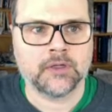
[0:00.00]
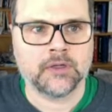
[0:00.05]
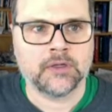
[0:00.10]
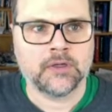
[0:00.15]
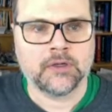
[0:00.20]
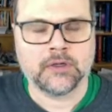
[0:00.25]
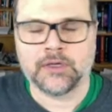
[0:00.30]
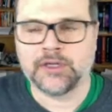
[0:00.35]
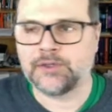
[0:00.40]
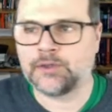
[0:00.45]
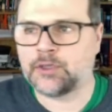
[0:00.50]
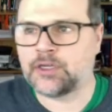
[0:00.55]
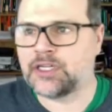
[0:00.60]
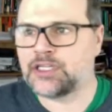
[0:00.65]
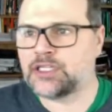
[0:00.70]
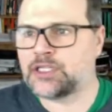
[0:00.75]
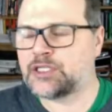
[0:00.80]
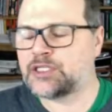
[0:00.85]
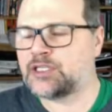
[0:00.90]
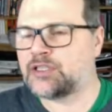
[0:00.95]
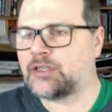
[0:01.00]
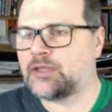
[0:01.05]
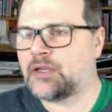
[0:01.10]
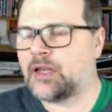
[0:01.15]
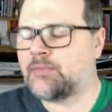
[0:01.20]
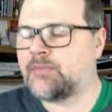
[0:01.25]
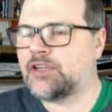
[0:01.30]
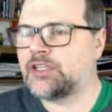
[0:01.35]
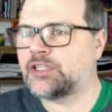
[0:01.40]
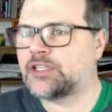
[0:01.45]
Okay, so let
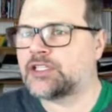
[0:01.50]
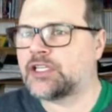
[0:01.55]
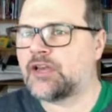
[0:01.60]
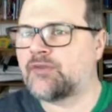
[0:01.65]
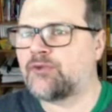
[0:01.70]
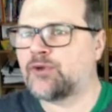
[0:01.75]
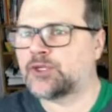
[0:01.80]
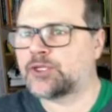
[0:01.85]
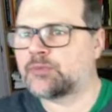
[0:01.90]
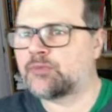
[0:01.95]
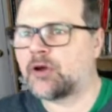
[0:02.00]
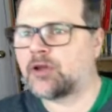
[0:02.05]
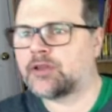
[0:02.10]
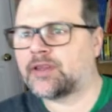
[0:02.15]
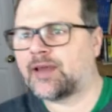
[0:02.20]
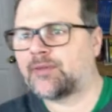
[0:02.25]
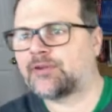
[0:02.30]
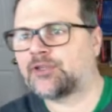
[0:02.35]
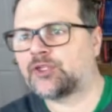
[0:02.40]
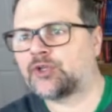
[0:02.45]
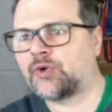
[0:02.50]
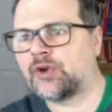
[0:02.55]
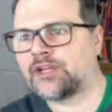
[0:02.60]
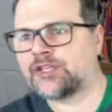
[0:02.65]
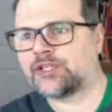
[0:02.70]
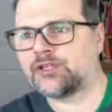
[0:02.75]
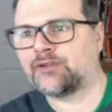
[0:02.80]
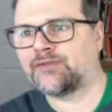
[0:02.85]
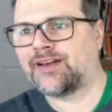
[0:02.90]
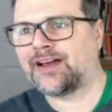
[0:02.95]
me just give you a small
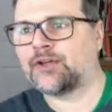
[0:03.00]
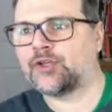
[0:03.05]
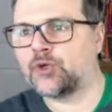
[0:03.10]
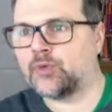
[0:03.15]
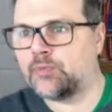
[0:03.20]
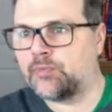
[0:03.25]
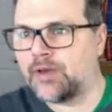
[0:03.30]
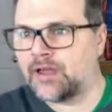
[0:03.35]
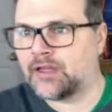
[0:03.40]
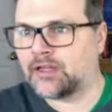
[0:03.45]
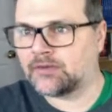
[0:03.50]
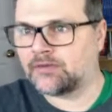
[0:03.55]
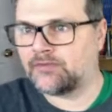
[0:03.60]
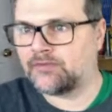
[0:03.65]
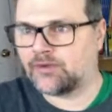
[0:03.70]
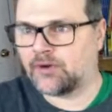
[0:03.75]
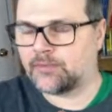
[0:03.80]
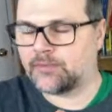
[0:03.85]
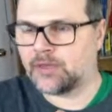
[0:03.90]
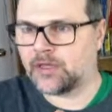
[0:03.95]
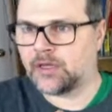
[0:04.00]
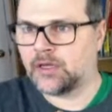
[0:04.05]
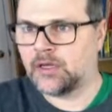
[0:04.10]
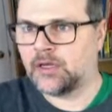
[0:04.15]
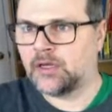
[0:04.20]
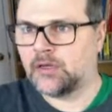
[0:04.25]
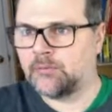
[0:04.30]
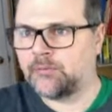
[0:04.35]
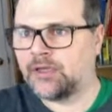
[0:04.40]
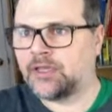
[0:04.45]
demonstration of how you build
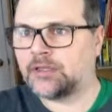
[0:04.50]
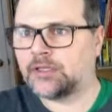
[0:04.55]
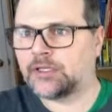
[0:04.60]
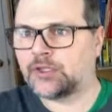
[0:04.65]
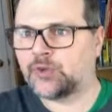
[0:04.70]
the